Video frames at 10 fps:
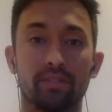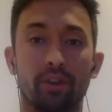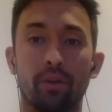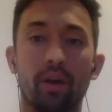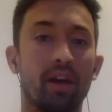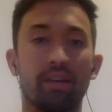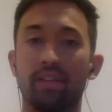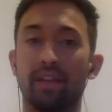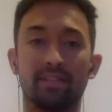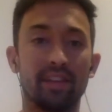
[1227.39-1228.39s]
So
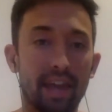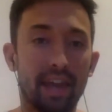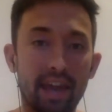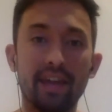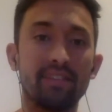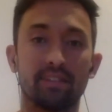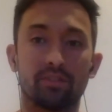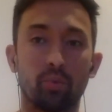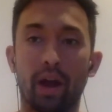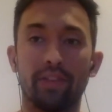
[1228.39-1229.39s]
it's the
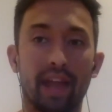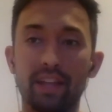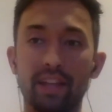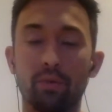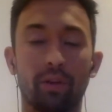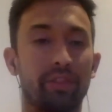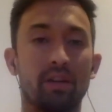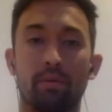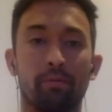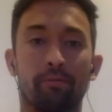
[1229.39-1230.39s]
easiest way that anyone
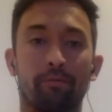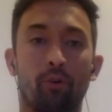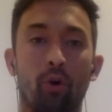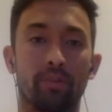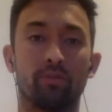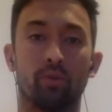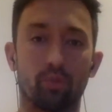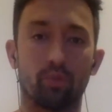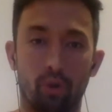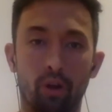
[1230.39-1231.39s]
thinking about performance or
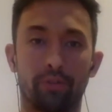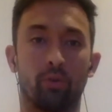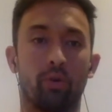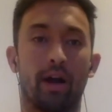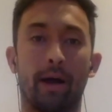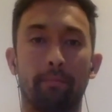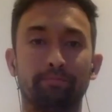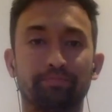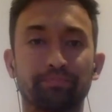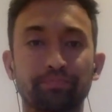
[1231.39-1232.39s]
growth or
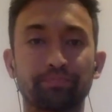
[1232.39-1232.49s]
um